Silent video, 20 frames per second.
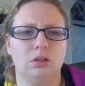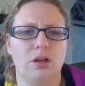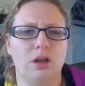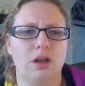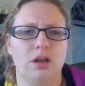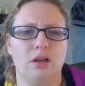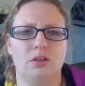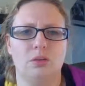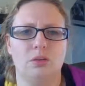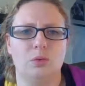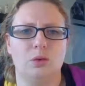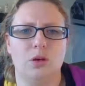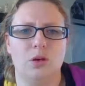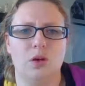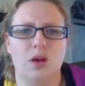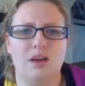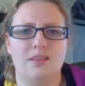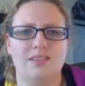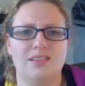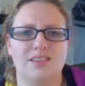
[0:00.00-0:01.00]
because we don't
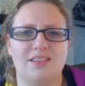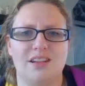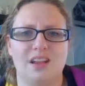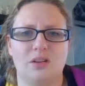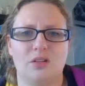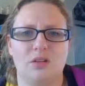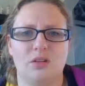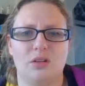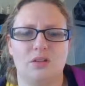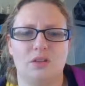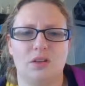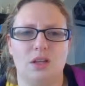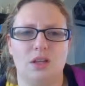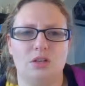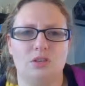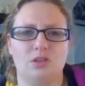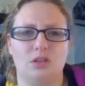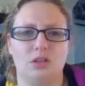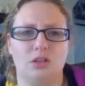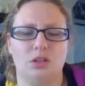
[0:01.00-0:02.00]
have the standard
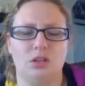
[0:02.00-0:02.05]
deviation.